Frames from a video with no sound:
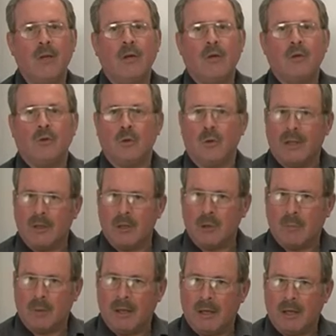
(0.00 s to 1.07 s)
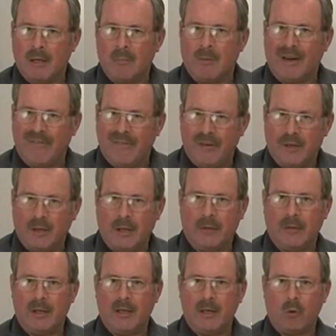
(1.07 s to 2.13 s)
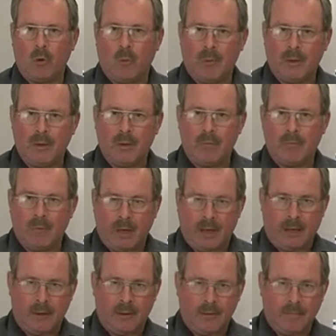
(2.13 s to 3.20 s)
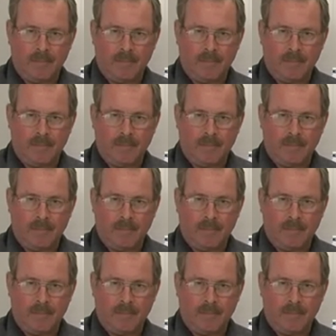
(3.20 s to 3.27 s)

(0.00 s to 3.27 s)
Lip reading: So let us begin by fitting the equipment rack.